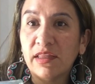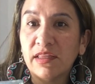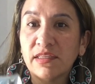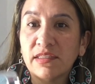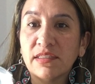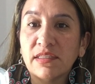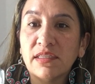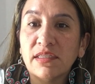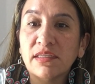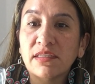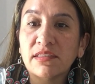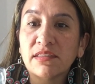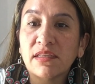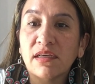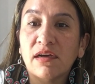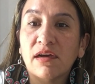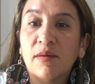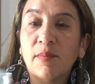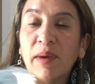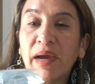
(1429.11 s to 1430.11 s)
This is
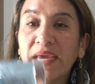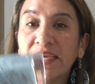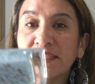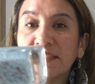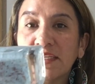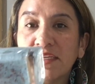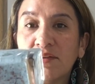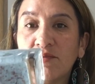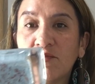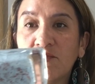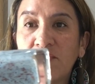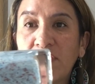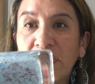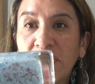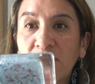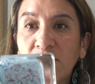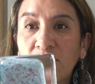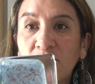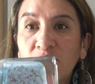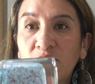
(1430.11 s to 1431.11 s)
Ice and
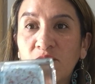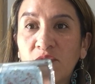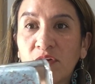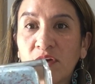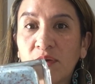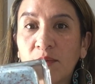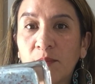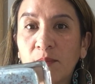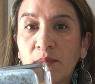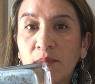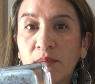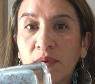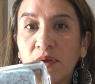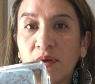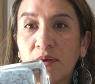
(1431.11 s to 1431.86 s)
Fire from